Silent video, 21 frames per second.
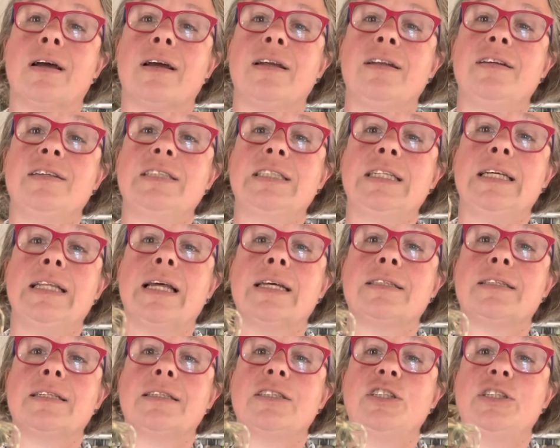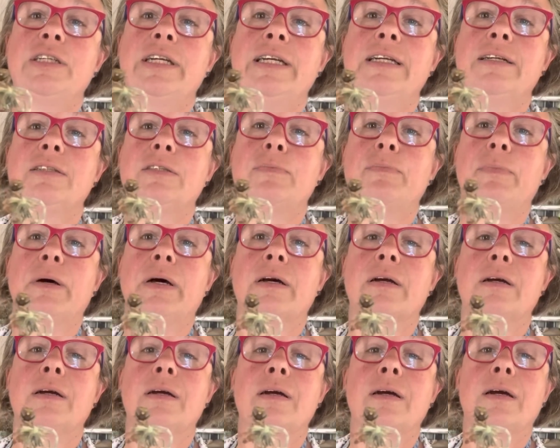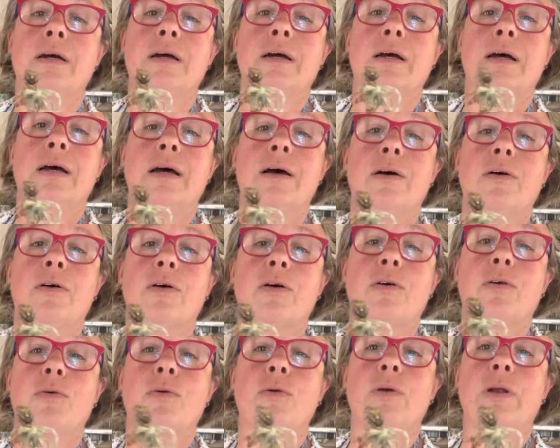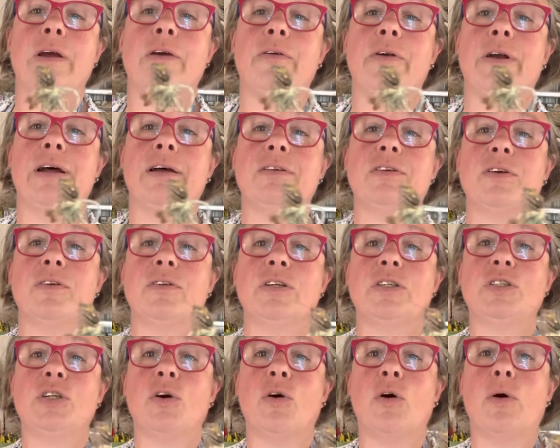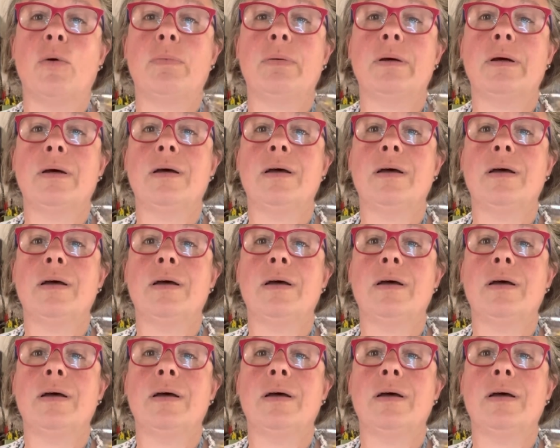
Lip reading: Can you see that's a shield bug crawling around on the top?